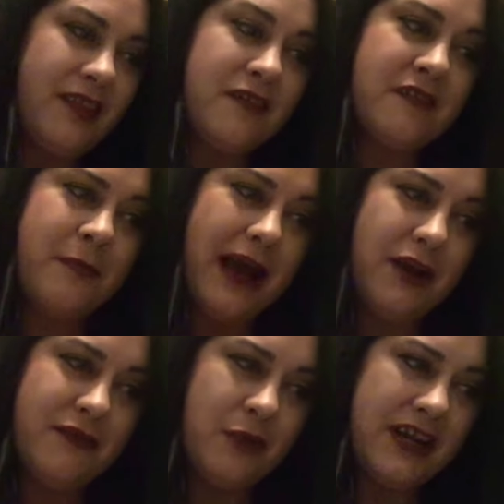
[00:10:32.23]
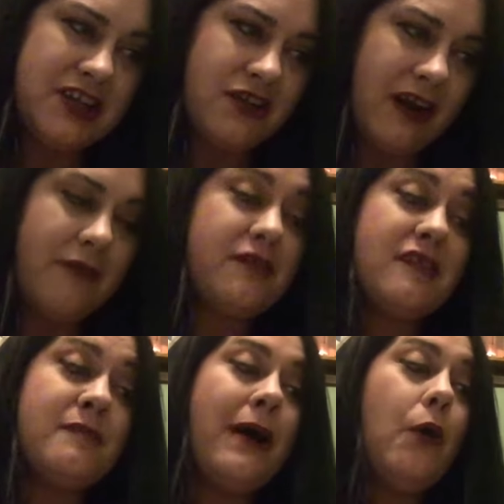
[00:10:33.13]
The Spell of Witchcraft,
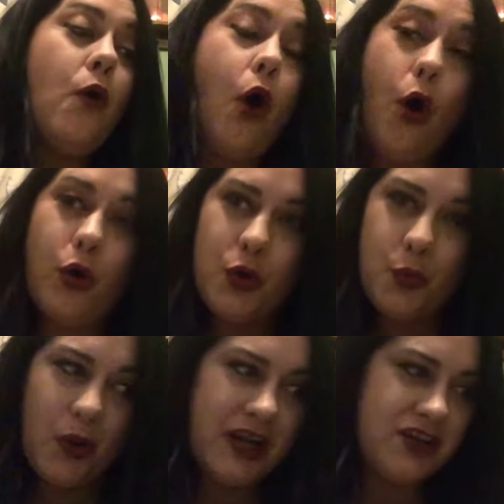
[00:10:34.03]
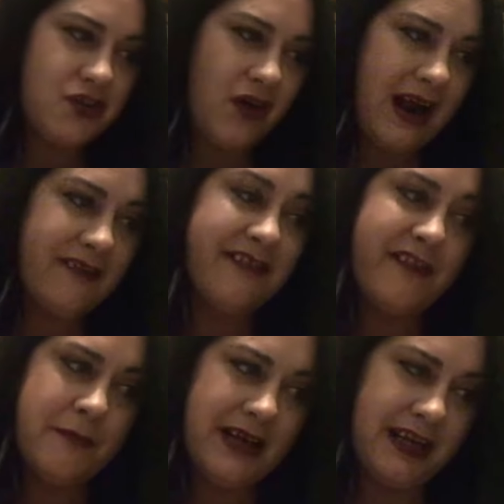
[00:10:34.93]
The Spell on Witchcraft
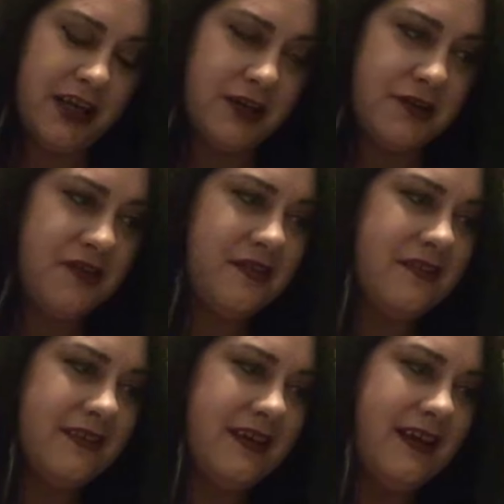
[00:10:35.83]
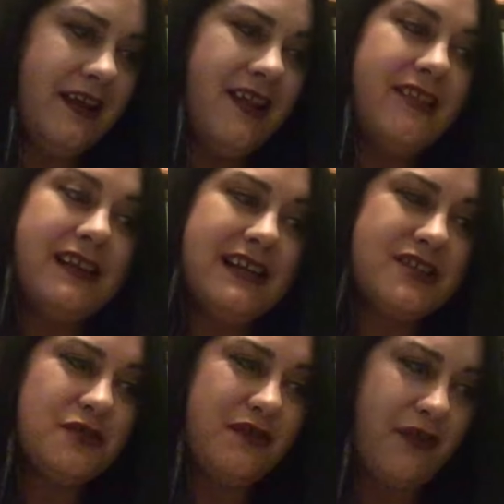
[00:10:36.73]
Familiars, The
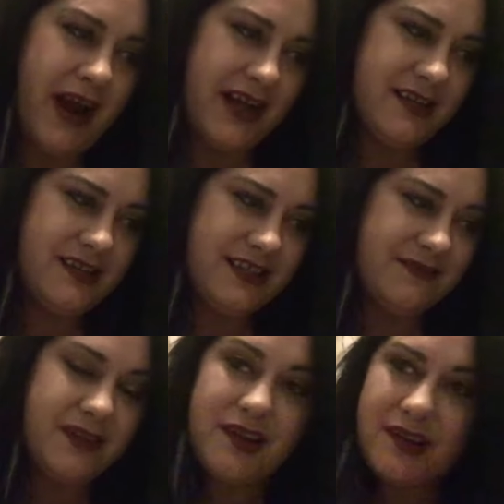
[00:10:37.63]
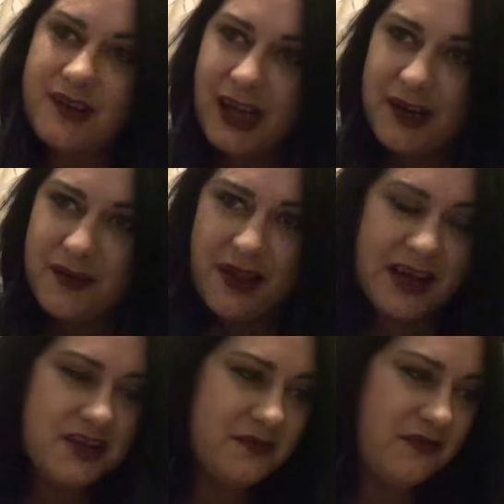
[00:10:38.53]
Little Friend, and then
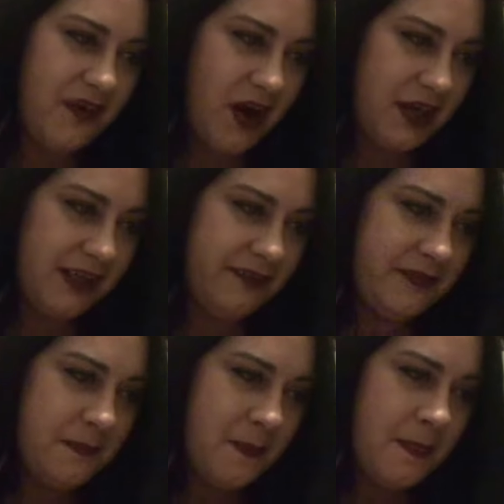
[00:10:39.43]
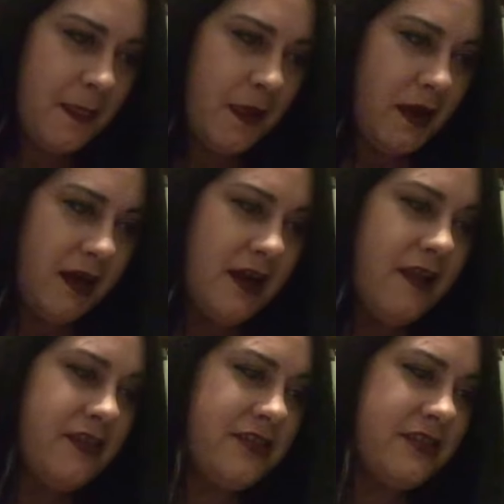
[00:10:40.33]
Section 5,
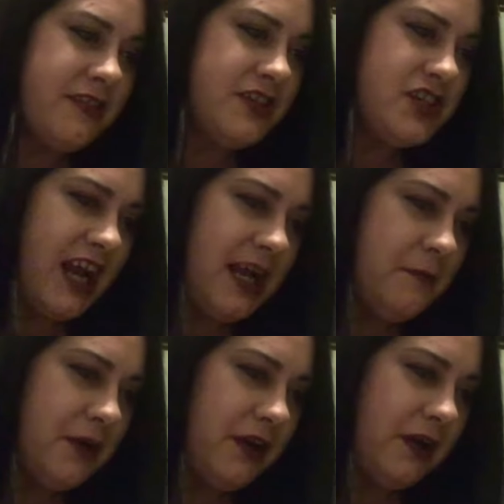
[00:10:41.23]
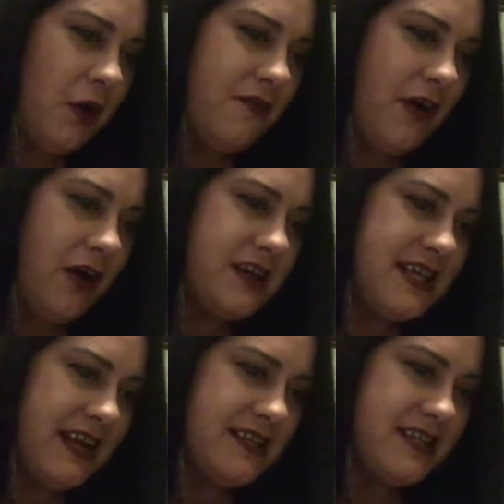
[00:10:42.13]
The Chamber of
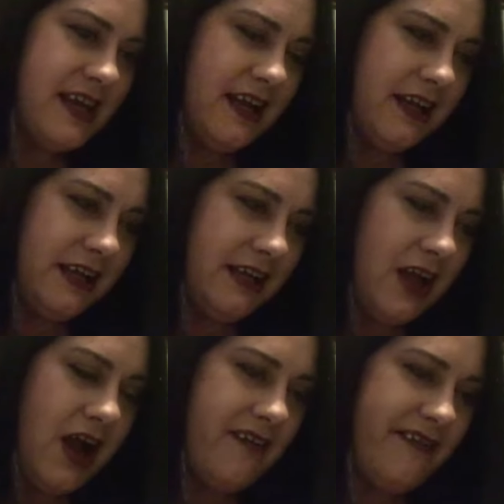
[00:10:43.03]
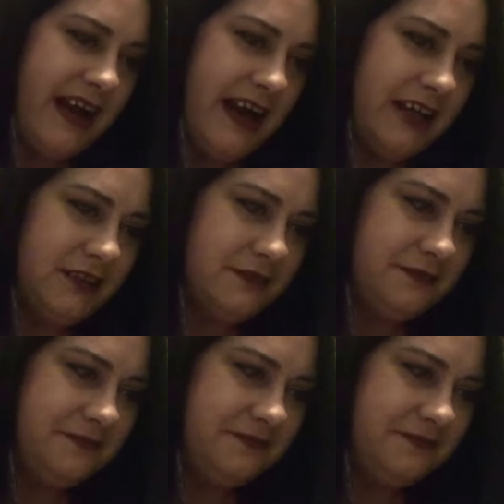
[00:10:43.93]
Ardente Affair,